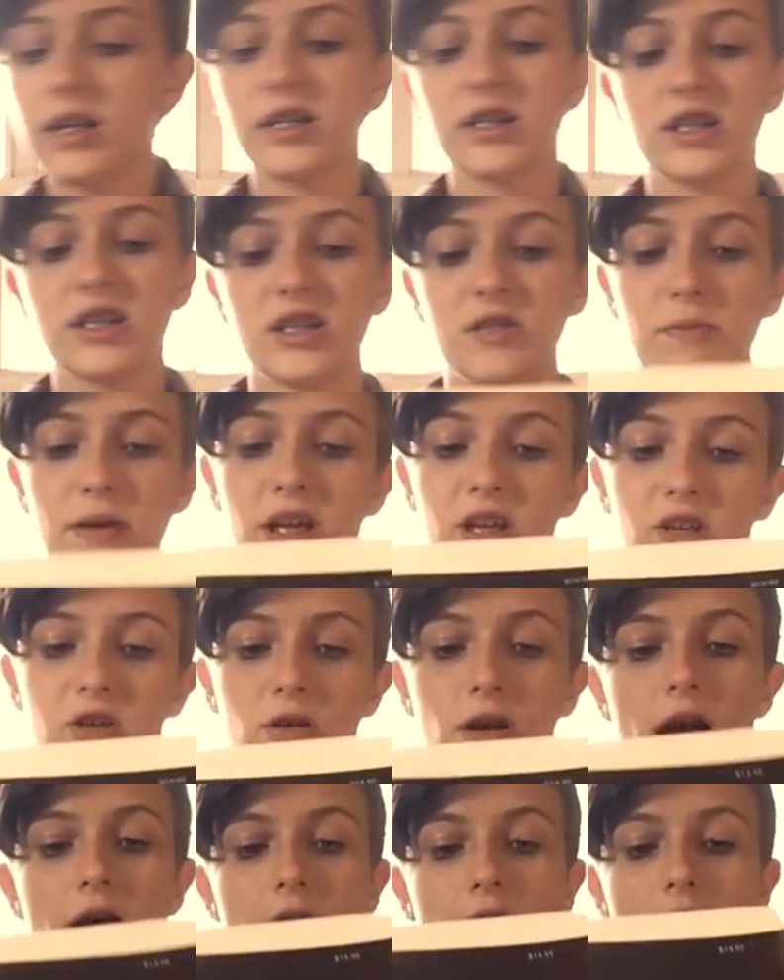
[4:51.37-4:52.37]
King's Speech,
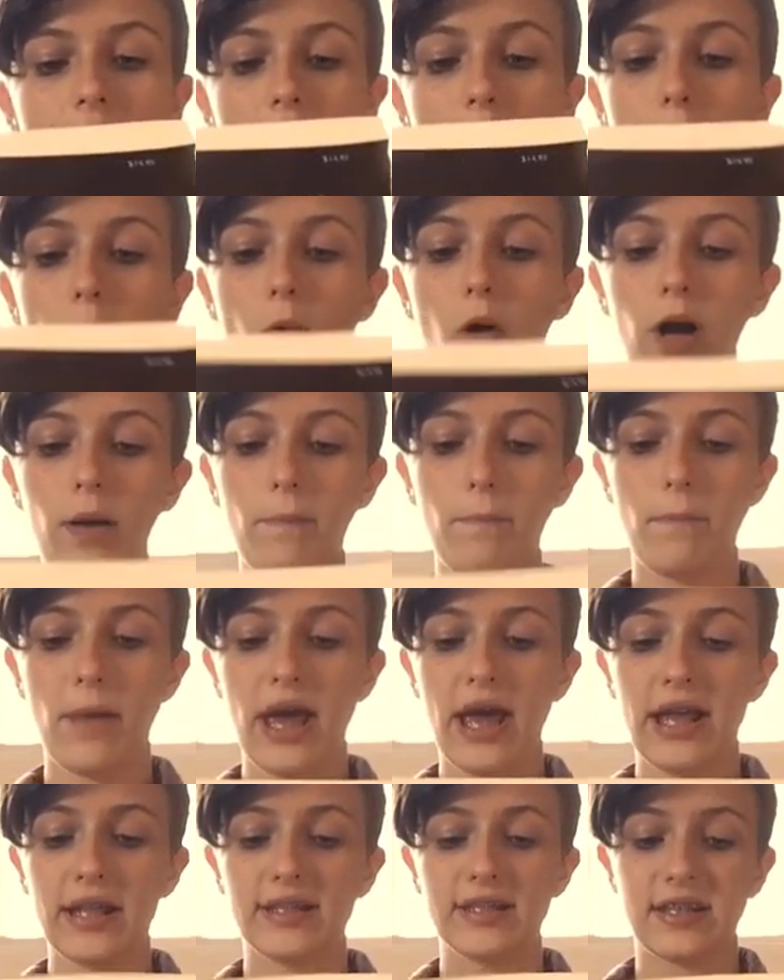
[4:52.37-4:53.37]
How One
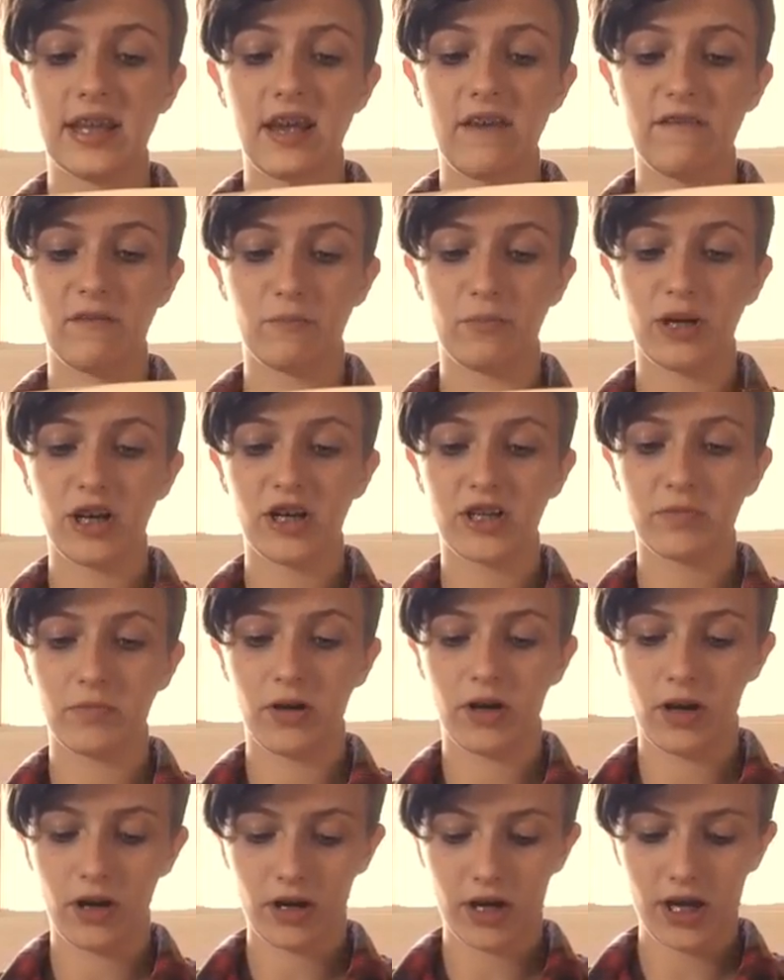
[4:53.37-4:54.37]
Man Saved the British
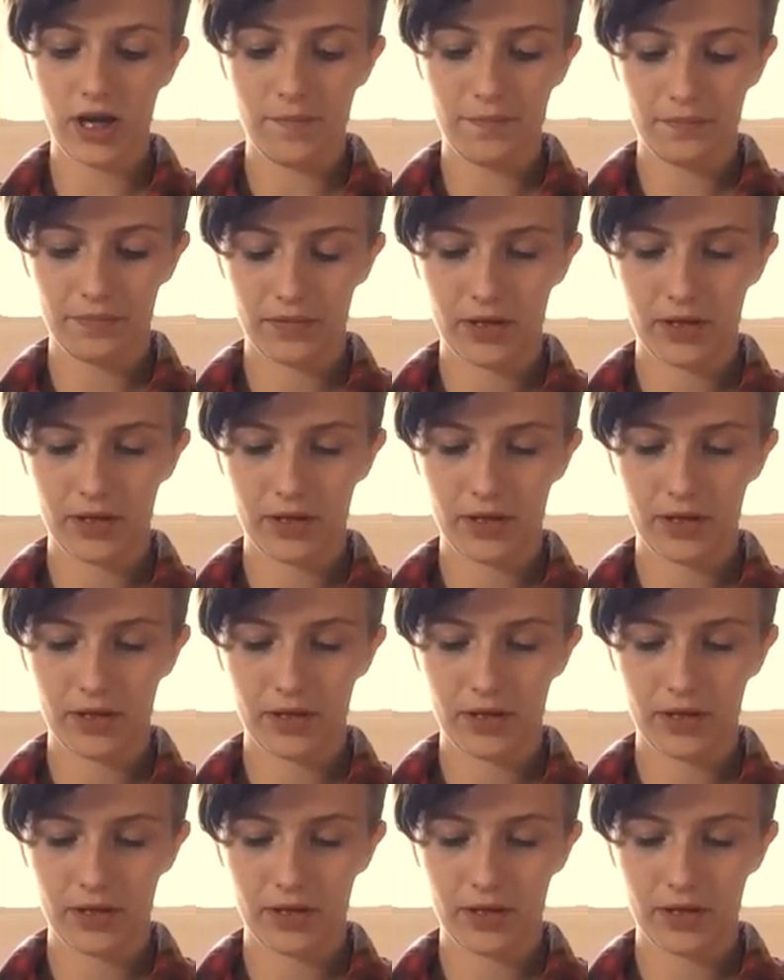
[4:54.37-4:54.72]
Monarchy.